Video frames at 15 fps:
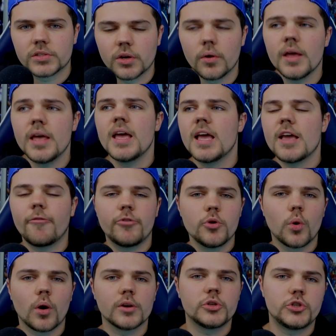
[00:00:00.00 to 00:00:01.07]
So if
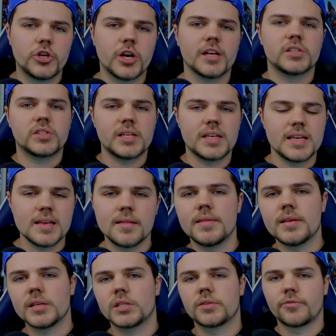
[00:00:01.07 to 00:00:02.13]
you are just in
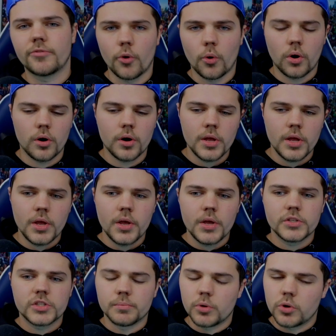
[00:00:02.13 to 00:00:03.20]
this for
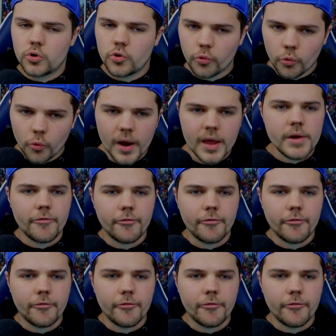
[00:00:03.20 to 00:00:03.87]
some great,